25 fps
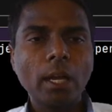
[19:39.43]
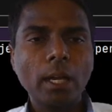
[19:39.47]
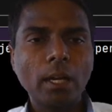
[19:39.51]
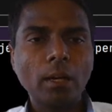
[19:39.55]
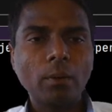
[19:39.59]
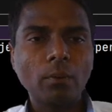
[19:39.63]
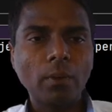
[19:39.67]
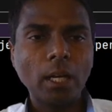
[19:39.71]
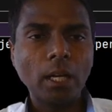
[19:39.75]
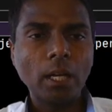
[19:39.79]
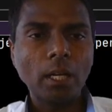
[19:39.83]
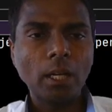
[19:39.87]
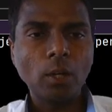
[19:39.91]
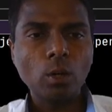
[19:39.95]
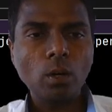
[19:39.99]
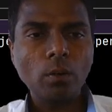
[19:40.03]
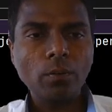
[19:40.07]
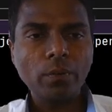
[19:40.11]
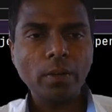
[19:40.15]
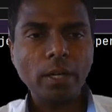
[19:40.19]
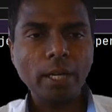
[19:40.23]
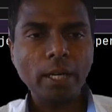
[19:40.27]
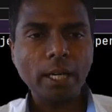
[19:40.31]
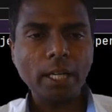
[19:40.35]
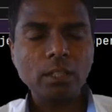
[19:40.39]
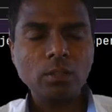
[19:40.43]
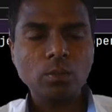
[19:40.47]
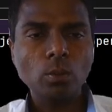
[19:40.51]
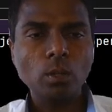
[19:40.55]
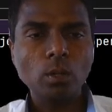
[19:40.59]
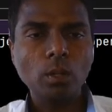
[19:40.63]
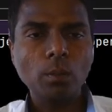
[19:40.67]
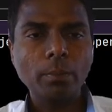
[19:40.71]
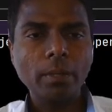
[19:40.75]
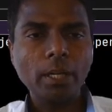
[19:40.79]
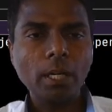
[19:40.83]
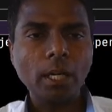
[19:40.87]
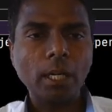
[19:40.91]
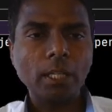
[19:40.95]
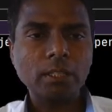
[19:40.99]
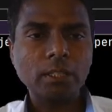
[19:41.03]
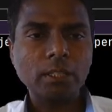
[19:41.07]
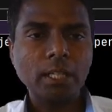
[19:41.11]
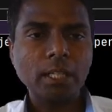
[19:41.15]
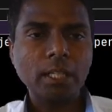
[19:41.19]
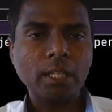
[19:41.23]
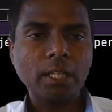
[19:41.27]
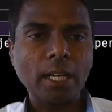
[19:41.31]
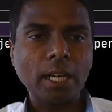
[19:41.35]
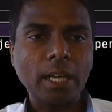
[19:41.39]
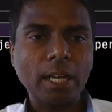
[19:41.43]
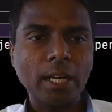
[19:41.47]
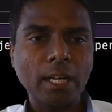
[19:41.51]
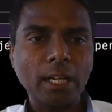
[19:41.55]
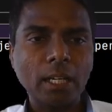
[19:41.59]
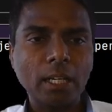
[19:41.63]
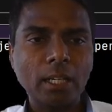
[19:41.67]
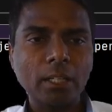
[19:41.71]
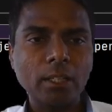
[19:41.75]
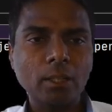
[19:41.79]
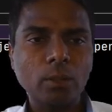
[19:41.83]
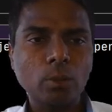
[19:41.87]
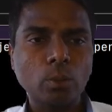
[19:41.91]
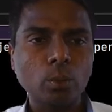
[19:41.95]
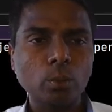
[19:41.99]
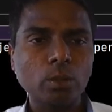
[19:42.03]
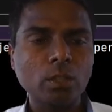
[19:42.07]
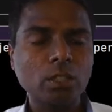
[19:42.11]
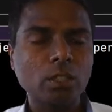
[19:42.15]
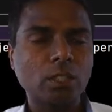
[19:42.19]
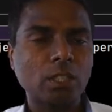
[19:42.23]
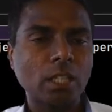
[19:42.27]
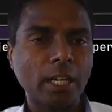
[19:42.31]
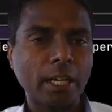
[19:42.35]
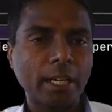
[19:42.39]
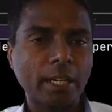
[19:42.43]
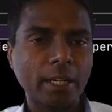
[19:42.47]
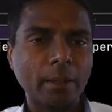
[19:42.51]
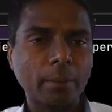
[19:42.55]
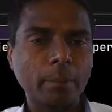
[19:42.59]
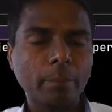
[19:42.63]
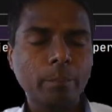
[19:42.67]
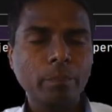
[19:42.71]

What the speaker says: value of x will be assigned directly to the z.